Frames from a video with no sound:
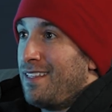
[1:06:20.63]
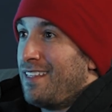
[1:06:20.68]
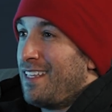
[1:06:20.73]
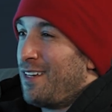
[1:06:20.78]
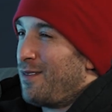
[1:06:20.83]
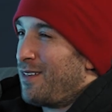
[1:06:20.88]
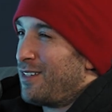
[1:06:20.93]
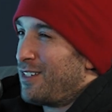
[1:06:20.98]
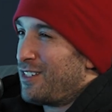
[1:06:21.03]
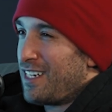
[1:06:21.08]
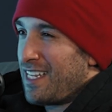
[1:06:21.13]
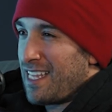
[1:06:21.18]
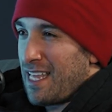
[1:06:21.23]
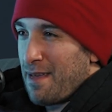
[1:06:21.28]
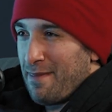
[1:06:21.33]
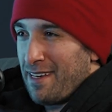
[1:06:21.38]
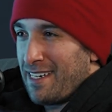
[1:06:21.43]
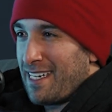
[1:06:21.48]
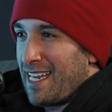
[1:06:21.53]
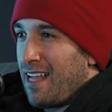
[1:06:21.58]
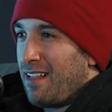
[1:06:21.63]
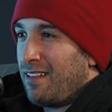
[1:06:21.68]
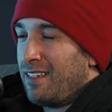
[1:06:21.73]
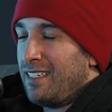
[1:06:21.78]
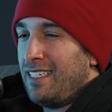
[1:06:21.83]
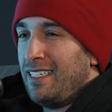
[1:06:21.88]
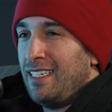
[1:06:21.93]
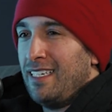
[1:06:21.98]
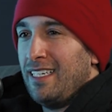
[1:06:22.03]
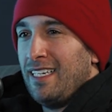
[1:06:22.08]
They don't understand that
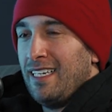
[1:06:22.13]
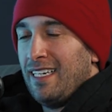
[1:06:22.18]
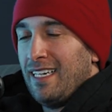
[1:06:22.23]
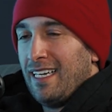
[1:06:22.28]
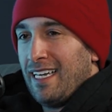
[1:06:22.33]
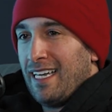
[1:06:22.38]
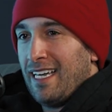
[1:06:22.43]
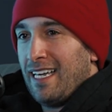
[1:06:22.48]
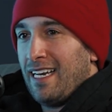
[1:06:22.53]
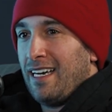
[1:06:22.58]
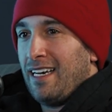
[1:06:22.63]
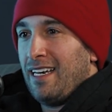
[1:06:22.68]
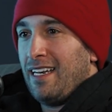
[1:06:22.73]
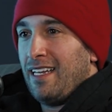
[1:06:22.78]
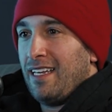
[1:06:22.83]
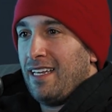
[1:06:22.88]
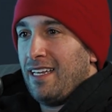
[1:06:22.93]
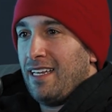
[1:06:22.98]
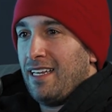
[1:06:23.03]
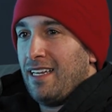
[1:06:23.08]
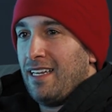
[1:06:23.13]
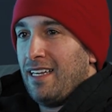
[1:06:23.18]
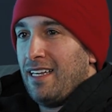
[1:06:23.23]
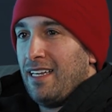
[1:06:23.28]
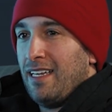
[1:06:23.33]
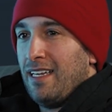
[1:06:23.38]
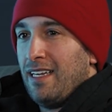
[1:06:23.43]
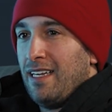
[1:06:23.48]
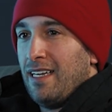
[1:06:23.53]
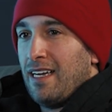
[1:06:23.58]
mentality. And
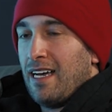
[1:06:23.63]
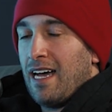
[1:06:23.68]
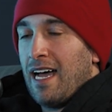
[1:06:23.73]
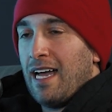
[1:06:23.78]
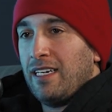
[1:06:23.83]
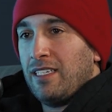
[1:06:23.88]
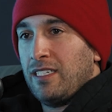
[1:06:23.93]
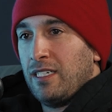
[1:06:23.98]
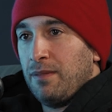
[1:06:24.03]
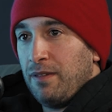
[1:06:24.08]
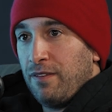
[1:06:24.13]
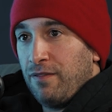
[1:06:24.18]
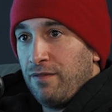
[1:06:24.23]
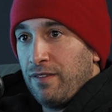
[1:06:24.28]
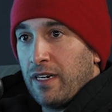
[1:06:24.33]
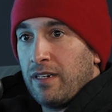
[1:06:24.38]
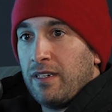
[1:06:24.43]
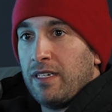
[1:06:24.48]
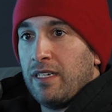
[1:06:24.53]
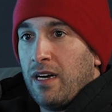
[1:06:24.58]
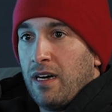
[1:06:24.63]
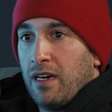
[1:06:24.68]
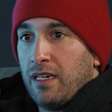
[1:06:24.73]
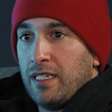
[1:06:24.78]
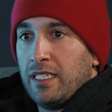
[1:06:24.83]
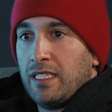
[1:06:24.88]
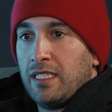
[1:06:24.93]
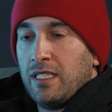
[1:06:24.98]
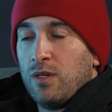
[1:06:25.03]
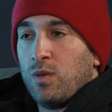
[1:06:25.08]
to be very
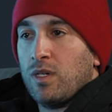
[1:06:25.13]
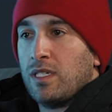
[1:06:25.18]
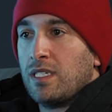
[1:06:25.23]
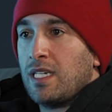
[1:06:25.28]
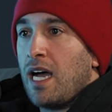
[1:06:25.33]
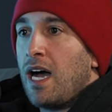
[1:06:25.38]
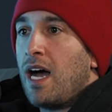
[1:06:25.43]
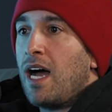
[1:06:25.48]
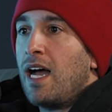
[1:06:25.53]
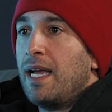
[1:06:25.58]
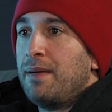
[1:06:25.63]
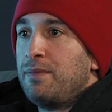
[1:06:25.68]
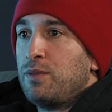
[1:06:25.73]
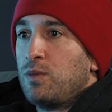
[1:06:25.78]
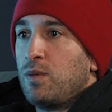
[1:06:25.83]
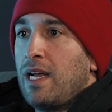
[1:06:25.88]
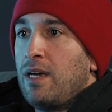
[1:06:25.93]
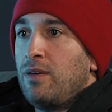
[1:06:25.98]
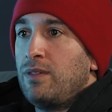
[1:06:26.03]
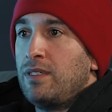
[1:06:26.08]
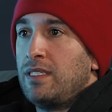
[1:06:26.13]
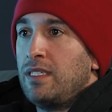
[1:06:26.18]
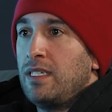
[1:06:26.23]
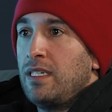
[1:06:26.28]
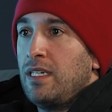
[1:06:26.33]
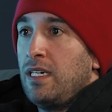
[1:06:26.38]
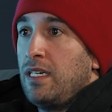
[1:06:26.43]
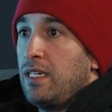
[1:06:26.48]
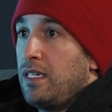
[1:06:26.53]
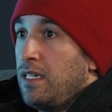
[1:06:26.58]
honest, there were times when I was,
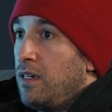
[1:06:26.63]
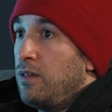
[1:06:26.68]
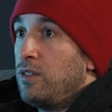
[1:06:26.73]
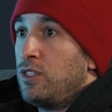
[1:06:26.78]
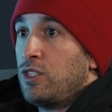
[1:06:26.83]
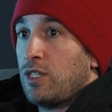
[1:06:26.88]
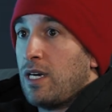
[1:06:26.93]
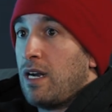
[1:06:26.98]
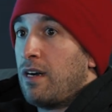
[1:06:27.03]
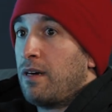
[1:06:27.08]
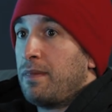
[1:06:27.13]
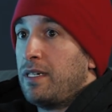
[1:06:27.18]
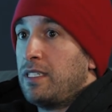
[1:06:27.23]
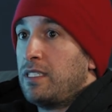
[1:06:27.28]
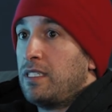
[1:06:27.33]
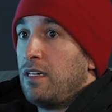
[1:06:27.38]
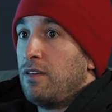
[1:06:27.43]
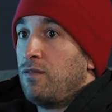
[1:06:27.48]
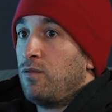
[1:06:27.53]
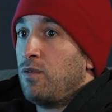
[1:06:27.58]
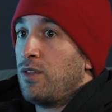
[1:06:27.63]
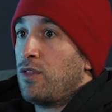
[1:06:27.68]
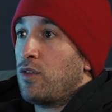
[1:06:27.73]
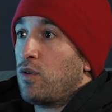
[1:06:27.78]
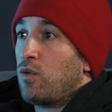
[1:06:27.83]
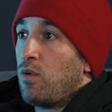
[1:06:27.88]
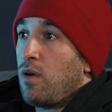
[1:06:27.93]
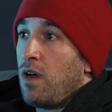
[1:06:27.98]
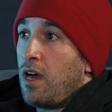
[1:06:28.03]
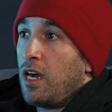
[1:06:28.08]
you know, surrounding myself with the
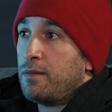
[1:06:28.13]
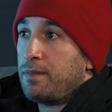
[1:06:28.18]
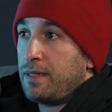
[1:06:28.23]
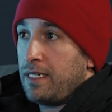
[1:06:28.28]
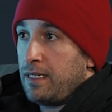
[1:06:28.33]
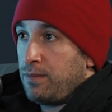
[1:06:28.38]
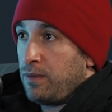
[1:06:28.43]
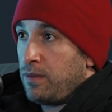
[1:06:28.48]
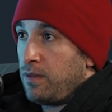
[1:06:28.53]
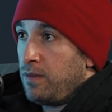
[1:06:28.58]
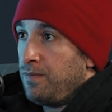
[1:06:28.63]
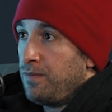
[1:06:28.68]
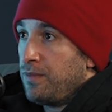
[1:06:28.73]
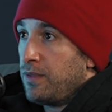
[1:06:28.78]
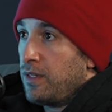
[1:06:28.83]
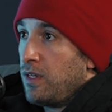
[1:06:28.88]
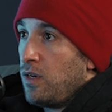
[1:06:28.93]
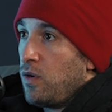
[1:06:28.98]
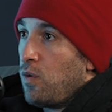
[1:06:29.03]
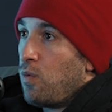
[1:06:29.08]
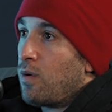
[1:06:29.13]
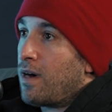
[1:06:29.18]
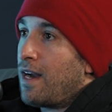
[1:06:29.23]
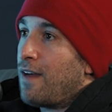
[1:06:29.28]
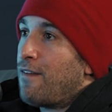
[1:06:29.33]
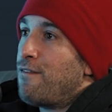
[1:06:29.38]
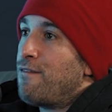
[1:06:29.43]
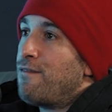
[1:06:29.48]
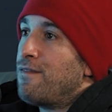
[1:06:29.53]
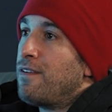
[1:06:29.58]
wrong people where I
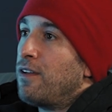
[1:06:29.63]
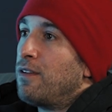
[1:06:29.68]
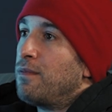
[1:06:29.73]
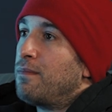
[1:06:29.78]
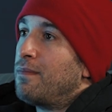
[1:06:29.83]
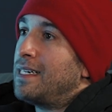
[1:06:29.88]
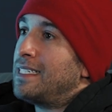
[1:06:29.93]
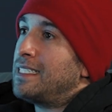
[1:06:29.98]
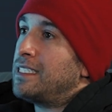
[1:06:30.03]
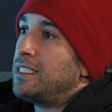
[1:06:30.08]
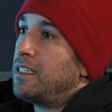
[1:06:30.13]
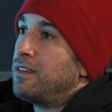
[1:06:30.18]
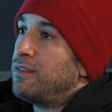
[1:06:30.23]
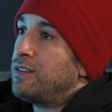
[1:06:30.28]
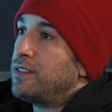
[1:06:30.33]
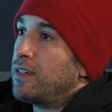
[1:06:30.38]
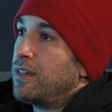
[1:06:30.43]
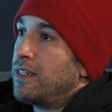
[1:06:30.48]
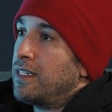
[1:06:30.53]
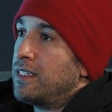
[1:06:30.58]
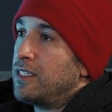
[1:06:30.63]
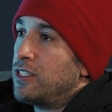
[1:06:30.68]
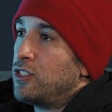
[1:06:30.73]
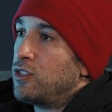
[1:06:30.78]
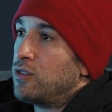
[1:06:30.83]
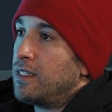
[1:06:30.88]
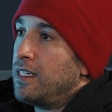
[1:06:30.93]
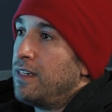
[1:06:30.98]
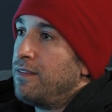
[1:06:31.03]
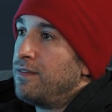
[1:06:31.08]
felt myself starting to
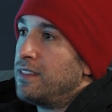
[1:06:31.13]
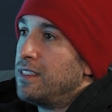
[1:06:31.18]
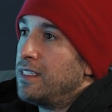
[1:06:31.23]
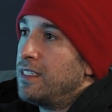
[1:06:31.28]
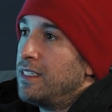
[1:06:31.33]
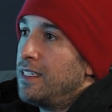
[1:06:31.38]
drift.